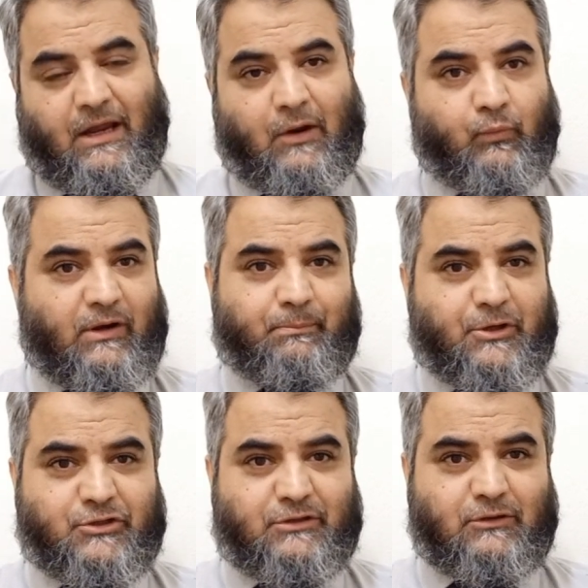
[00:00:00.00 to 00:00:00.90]
And when
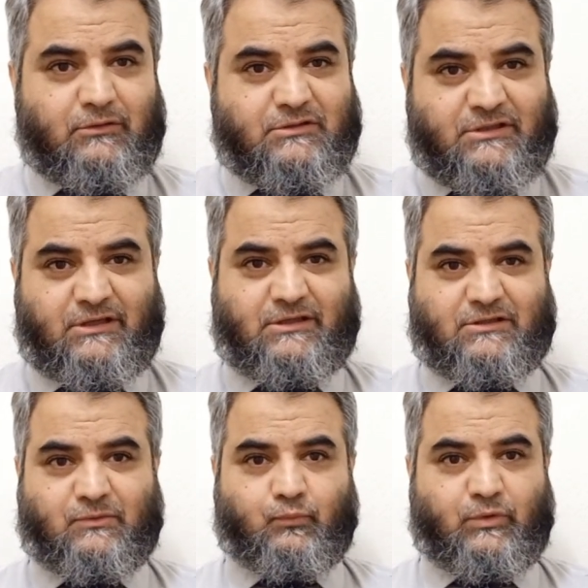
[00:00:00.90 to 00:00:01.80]
patient
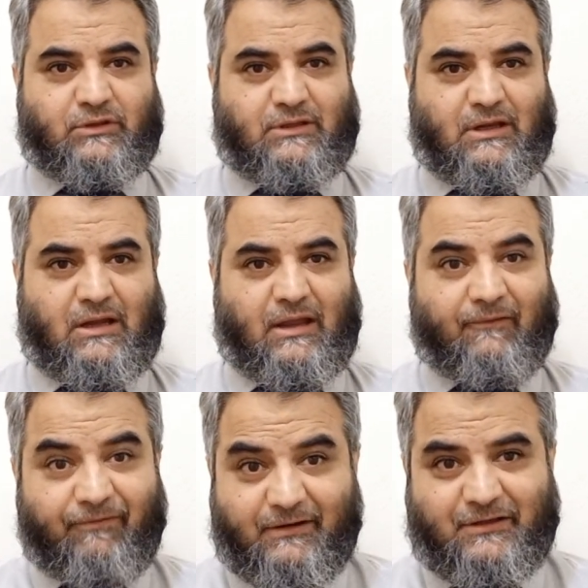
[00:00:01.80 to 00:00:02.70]
sees with the
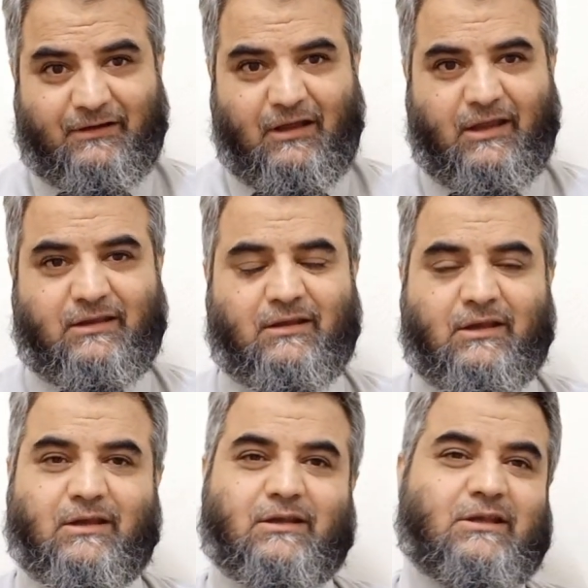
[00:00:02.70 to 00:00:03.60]
affected eye,
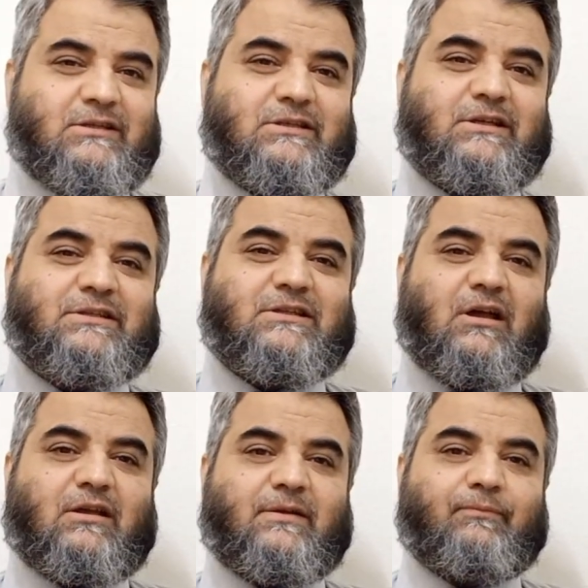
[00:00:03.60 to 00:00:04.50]
he sees
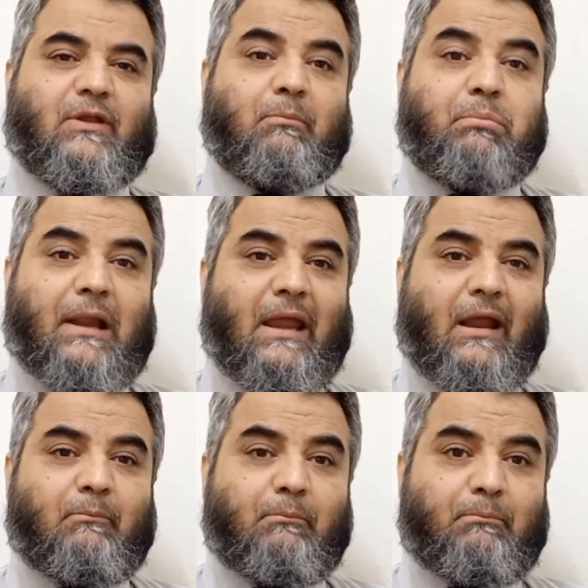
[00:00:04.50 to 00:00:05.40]
a
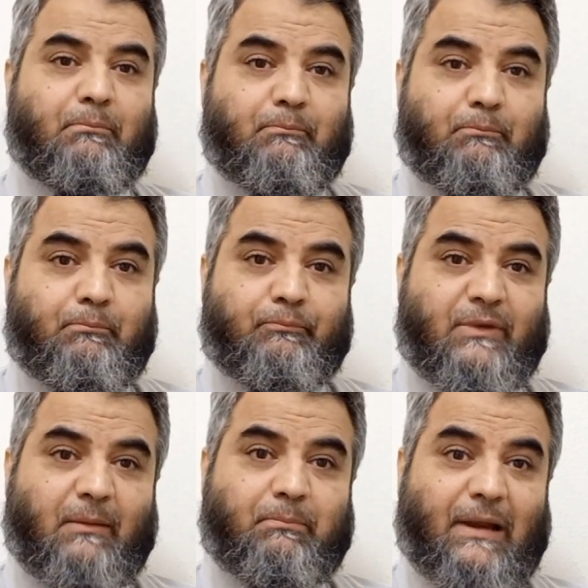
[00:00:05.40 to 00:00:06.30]

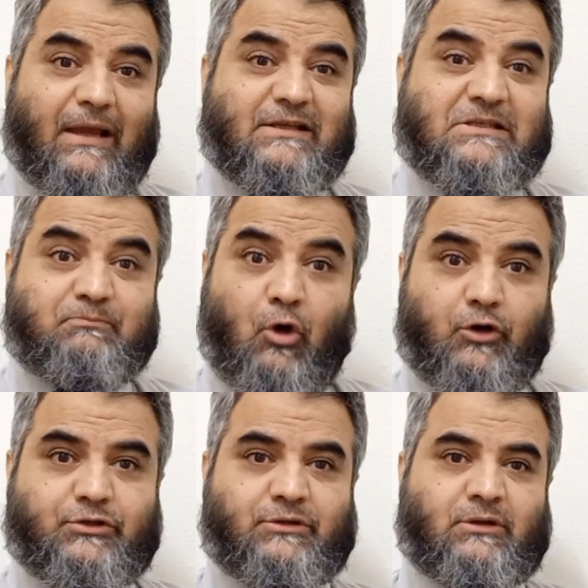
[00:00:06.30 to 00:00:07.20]
black
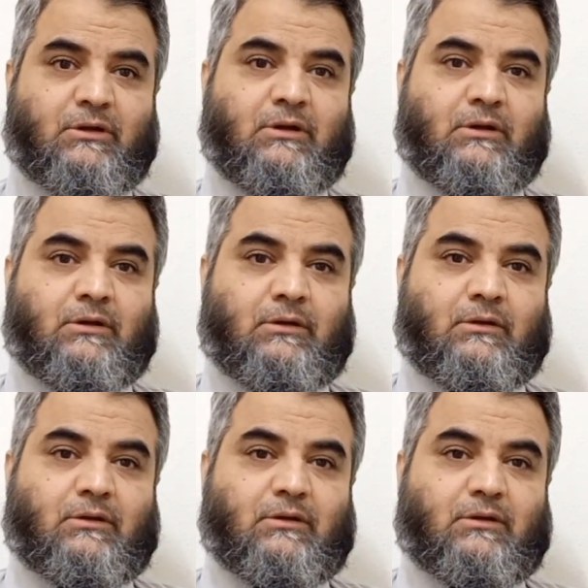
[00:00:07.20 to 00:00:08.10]
spot,
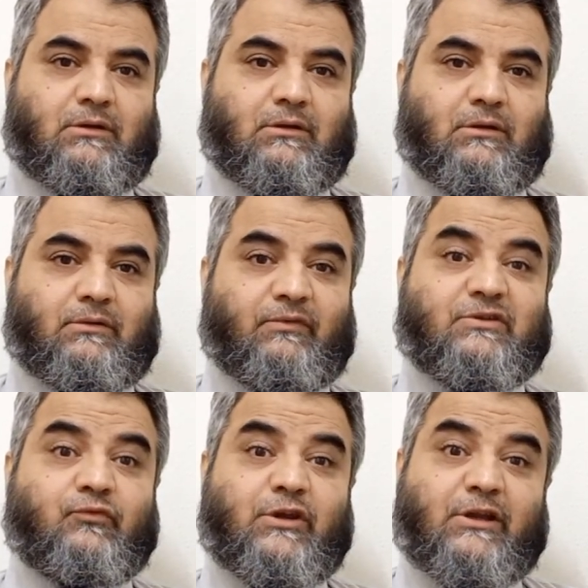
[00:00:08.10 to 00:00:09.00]

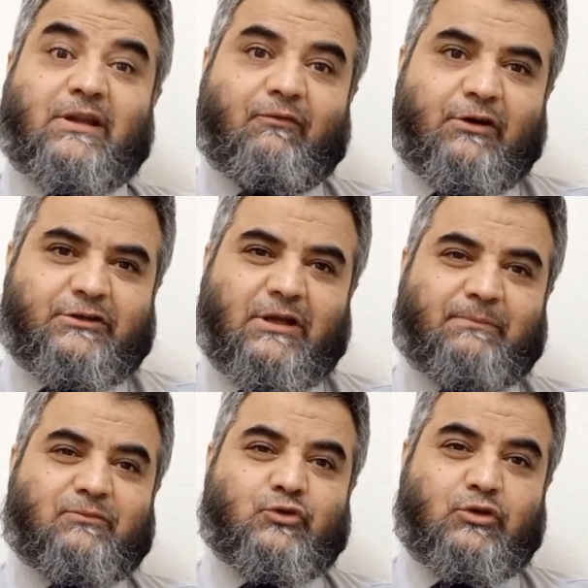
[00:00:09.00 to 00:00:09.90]
which we in our
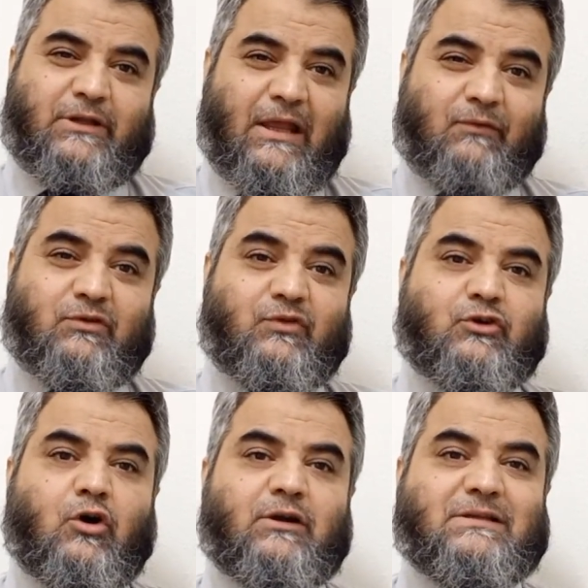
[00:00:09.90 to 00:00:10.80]
term in language we
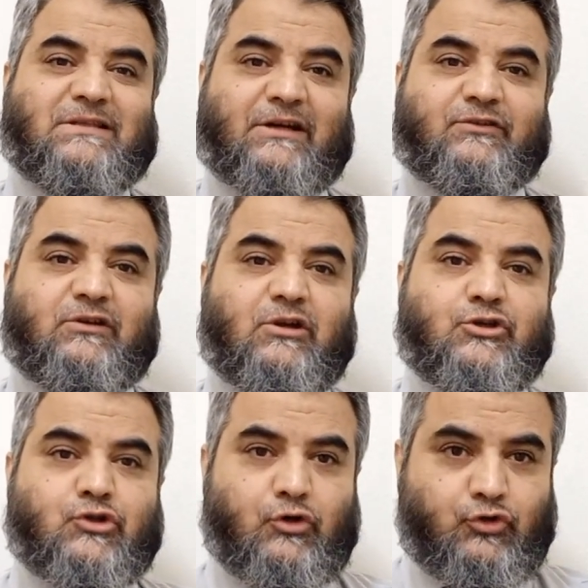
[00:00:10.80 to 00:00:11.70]
call a central
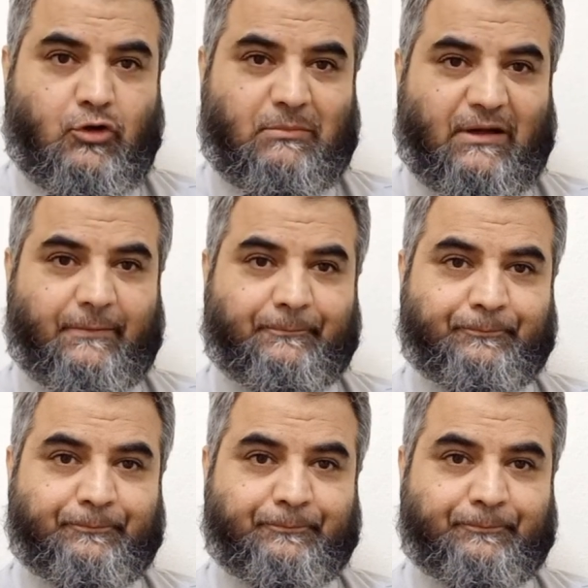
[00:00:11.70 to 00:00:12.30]
scotoma.